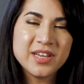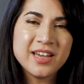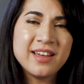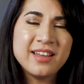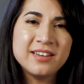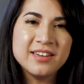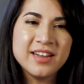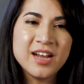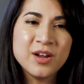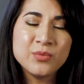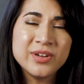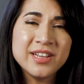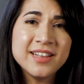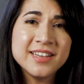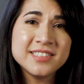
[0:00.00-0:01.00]
And I
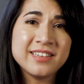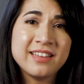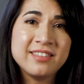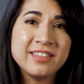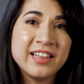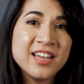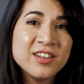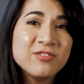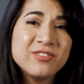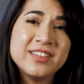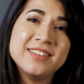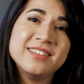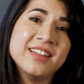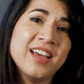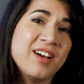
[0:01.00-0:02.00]
realized that life
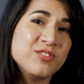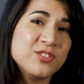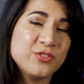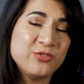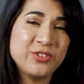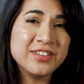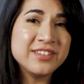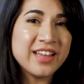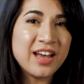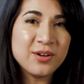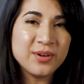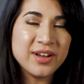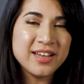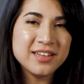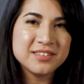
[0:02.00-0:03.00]
didn't have to feel that
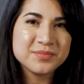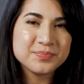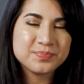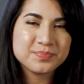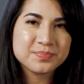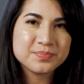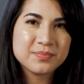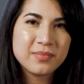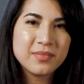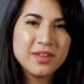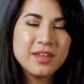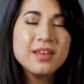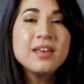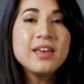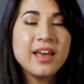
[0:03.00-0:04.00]
way.
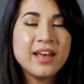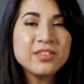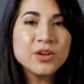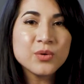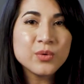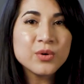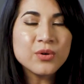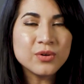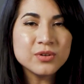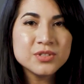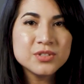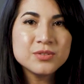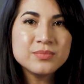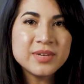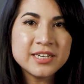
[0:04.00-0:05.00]
And there were
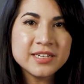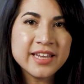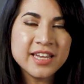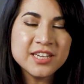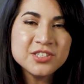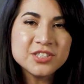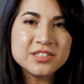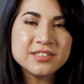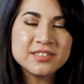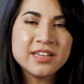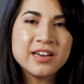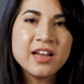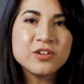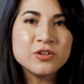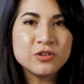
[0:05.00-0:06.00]
also medications
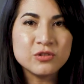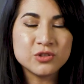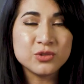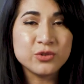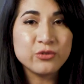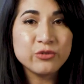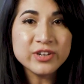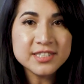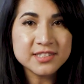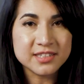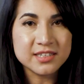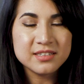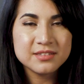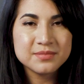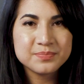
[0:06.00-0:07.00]
that I could use to fix
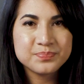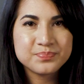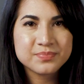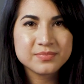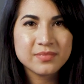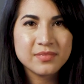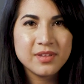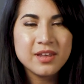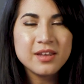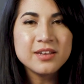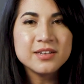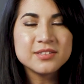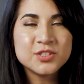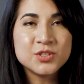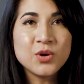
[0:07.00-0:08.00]
it.
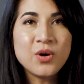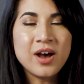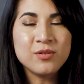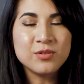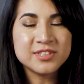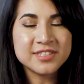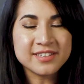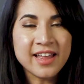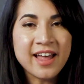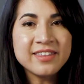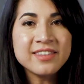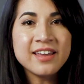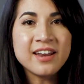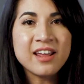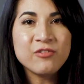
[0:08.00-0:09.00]
So I was glad
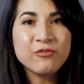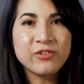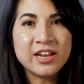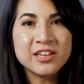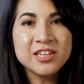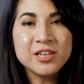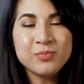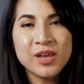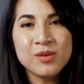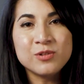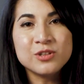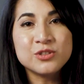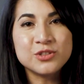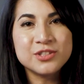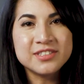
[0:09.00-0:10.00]
that I'd finally be
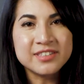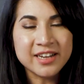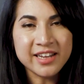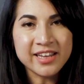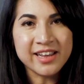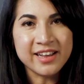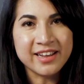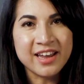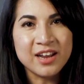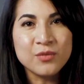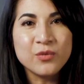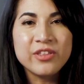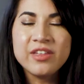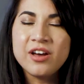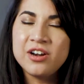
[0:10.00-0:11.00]
able to study again
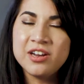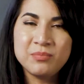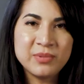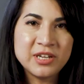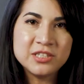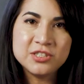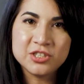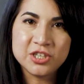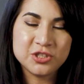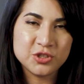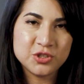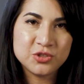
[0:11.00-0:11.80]
without it being such a